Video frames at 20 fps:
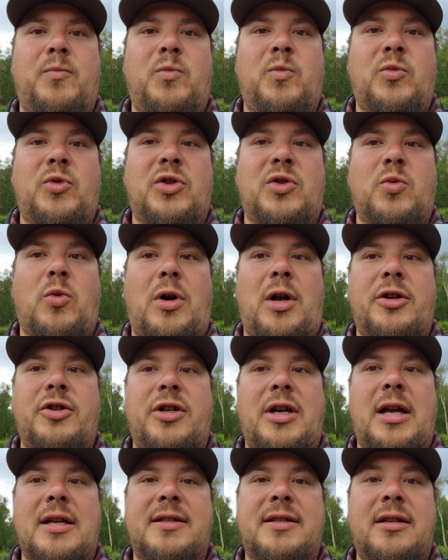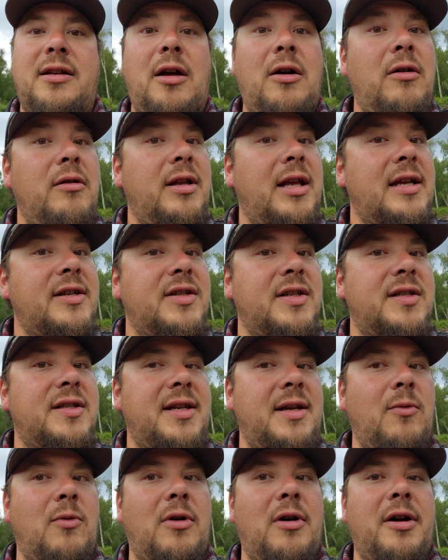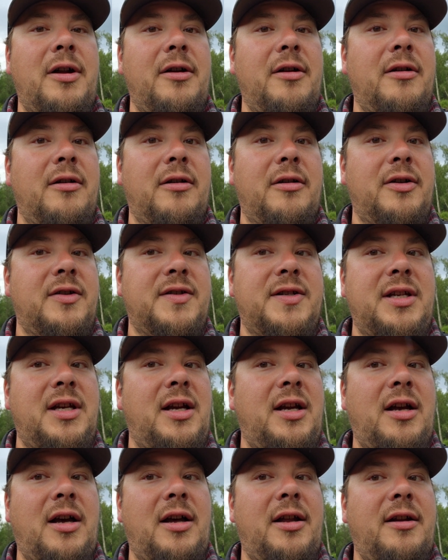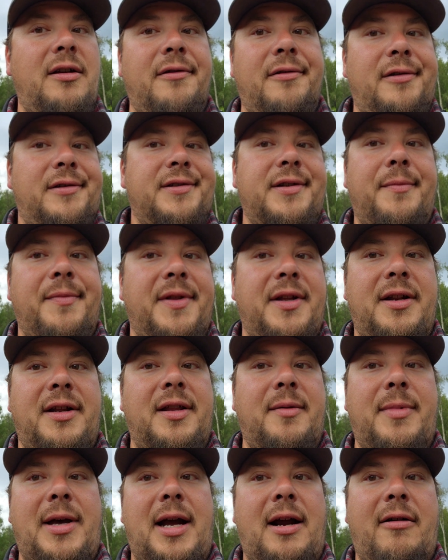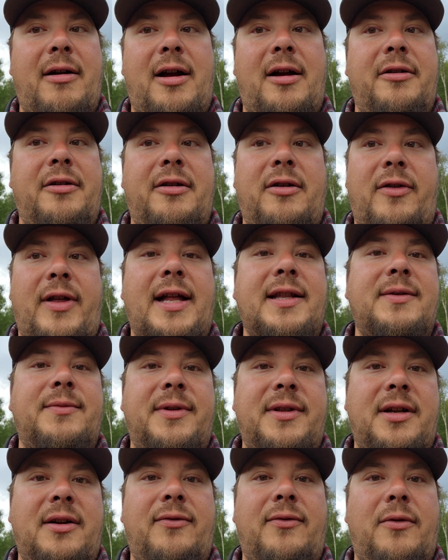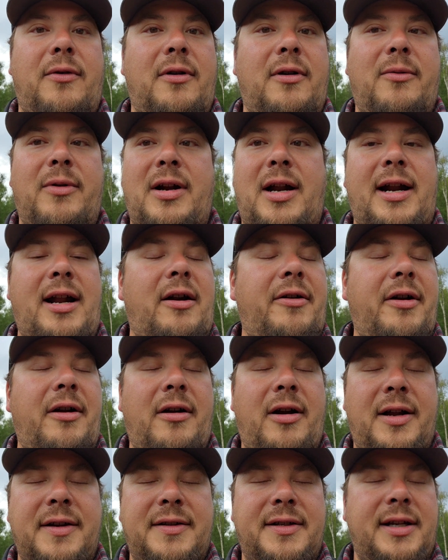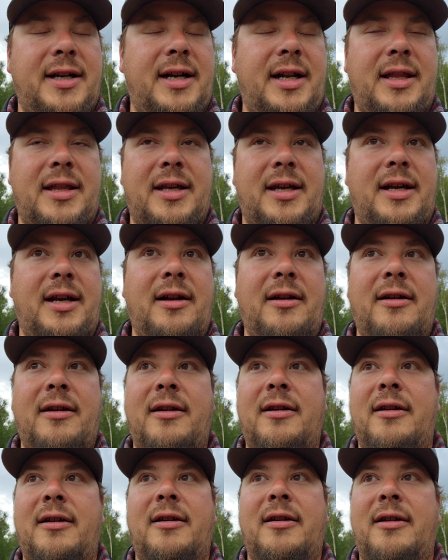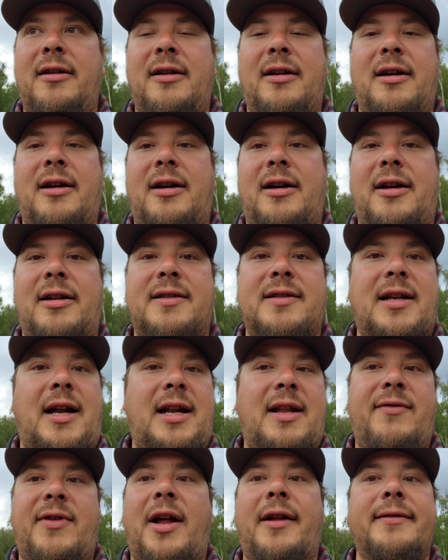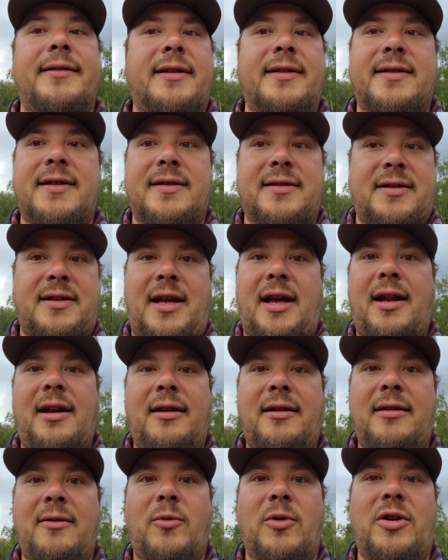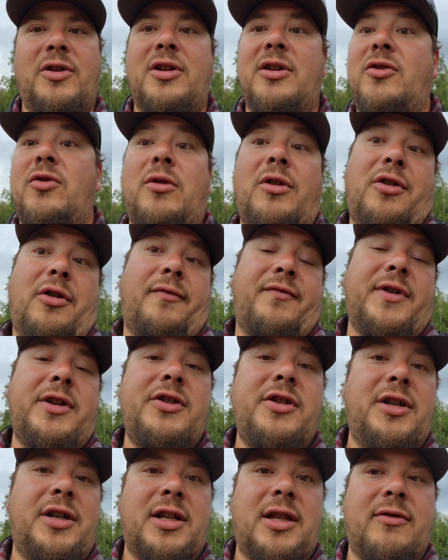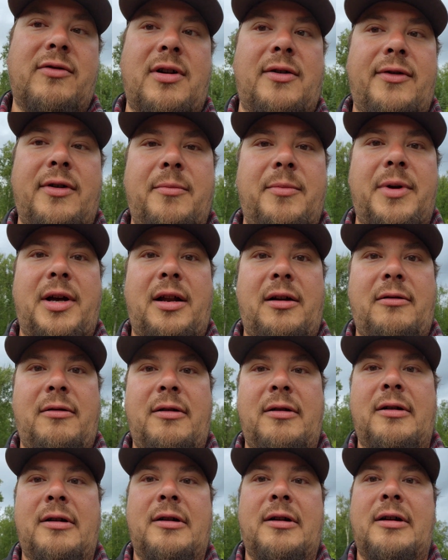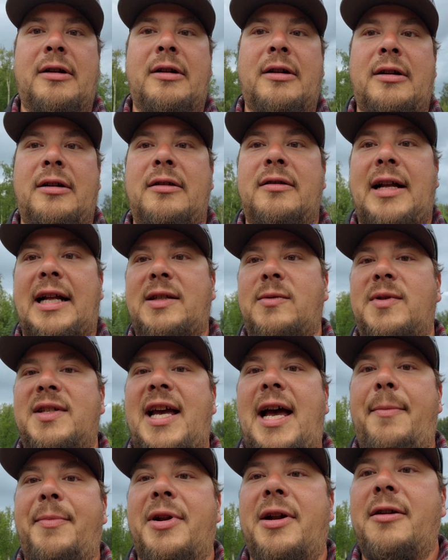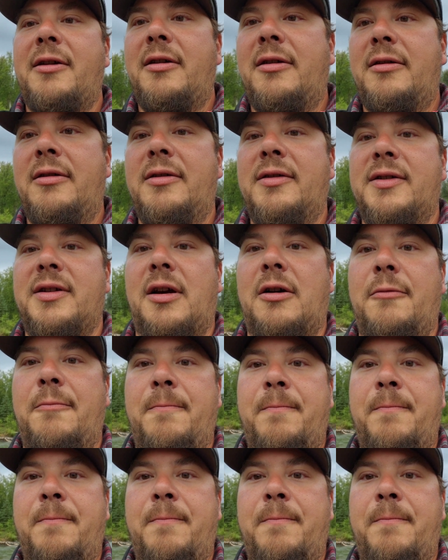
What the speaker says: just wanted you guys to know, in case you see one or you see a gun or something in the background, you know, that's what they're for. We're not out here hunting anything. It's not even hunting season yet. We're going to do a little fishing in the river, but that's what's happening. So